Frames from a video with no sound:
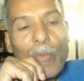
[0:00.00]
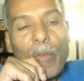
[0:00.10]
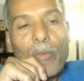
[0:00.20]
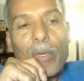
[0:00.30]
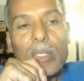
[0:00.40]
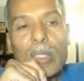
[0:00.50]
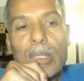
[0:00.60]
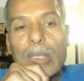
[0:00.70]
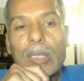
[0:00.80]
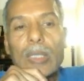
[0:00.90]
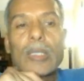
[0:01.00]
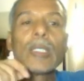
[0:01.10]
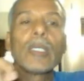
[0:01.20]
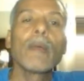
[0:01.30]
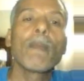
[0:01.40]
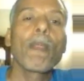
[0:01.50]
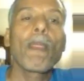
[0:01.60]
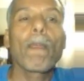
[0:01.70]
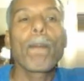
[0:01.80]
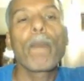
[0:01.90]
First,
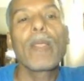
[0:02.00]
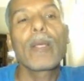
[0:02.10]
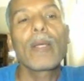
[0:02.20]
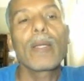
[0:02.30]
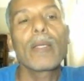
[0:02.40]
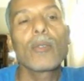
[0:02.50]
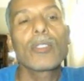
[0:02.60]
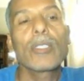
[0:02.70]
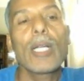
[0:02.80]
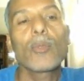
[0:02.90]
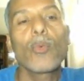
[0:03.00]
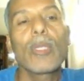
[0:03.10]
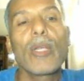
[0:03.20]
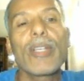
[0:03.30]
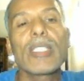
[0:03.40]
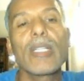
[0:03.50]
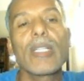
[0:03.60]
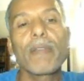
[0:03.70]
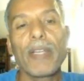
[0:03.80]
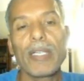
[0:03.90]
you start with the
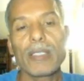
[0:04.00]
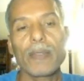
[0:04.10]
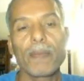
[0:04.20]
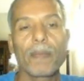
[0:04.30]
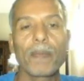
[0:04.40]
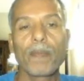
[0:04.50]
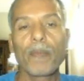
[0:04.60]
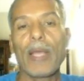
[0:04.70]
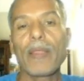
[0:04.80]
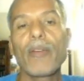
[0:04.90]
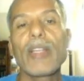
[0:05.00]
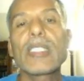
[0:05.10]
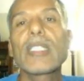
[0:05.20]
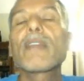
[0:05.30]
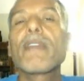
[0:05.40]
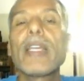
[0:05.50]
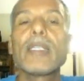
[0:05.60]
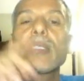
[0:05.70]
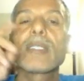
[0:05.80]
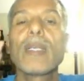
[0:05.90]
resting phase. At the resting
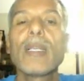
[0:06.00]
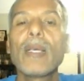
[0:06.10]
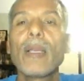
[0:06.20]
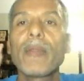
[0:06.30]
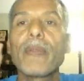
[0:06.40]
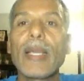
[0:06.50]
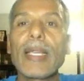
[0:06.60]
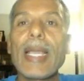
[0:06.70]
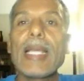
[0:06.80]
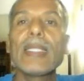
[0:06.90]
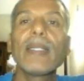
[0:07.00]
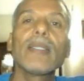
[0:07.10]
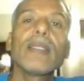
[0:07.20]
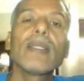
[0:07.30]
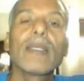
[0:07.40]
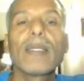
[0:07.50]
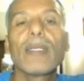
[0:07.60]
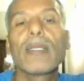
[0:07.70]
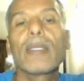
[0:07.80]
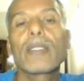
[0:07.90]
phase, the gated
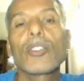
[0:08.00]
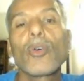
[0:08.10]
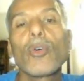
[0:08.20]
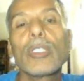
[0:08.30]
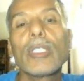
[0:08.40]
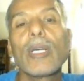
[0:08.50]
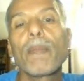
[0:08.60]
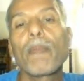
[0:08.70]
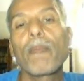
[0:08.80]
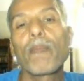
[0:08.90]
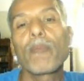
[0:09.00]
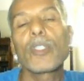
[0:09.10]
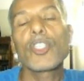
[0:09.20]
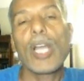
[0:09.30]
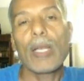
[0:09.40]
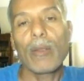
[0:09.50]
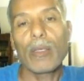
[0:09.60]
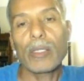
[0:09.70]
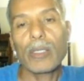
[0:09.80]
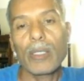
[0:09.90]
sodium
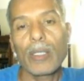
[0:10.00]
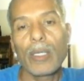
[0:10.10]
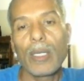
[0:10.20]
channels